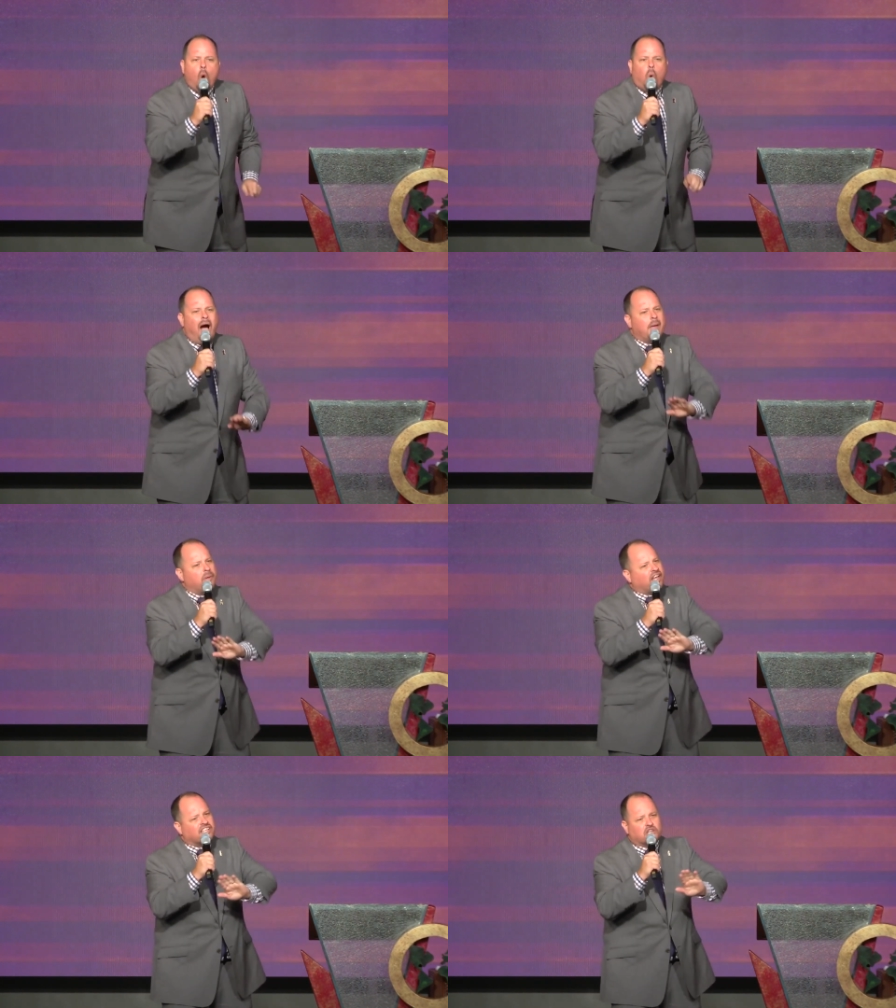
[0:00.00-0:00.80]
Why?
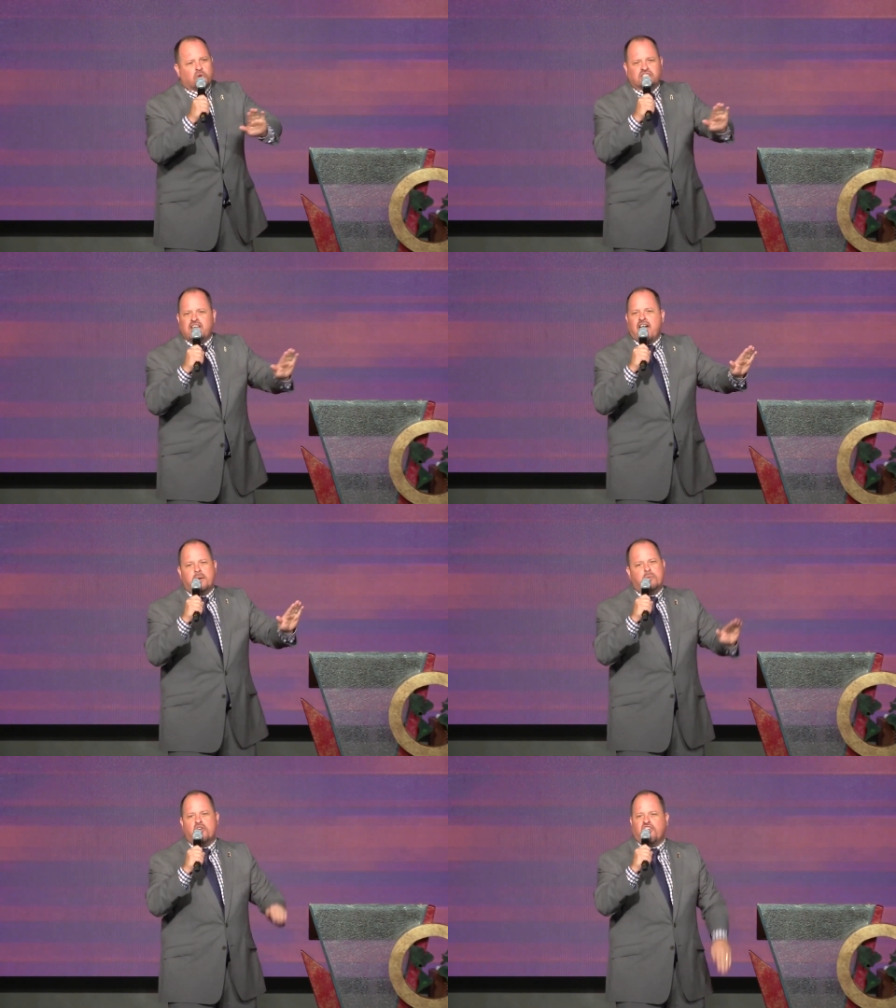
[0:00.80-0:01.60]
Because it was not
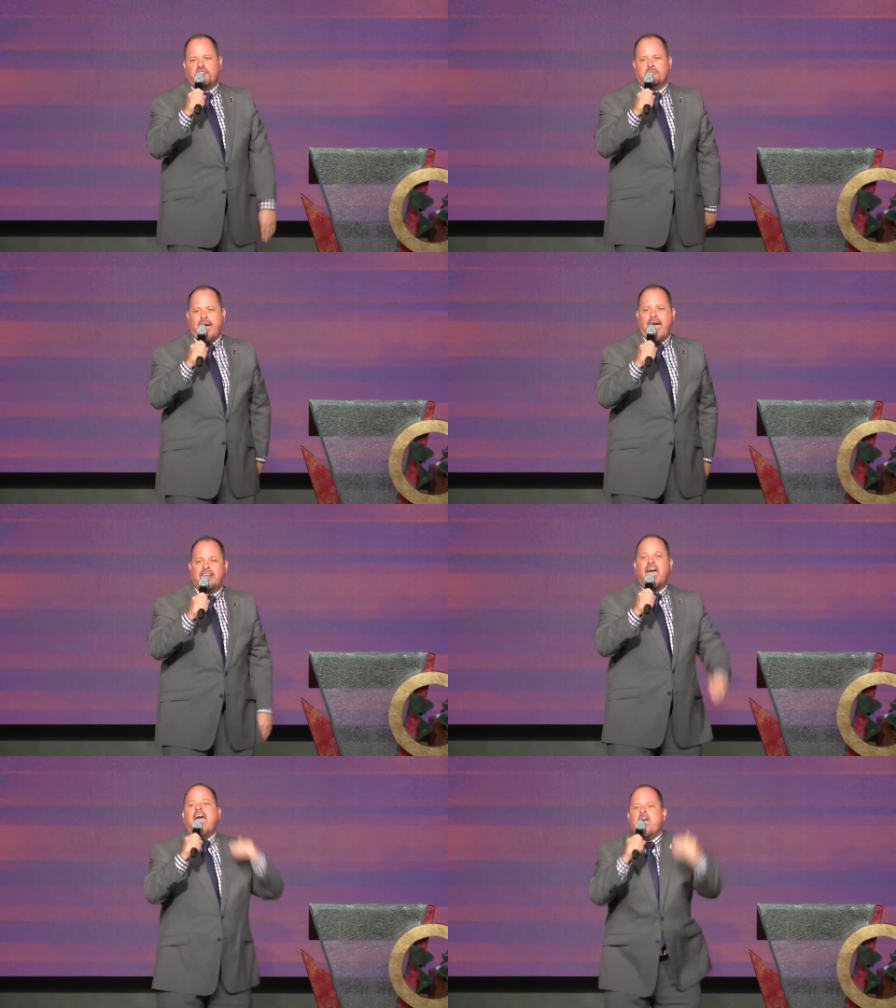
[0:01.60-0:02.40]
a move of
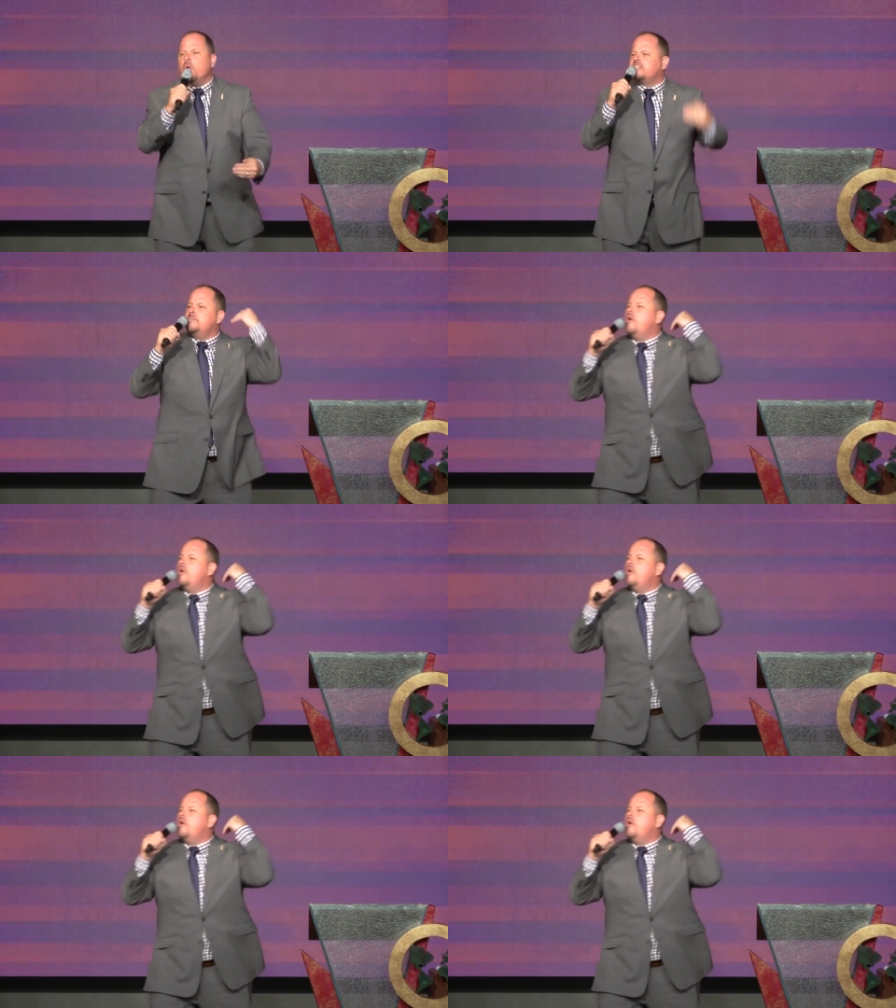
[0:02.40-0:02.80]
man, it was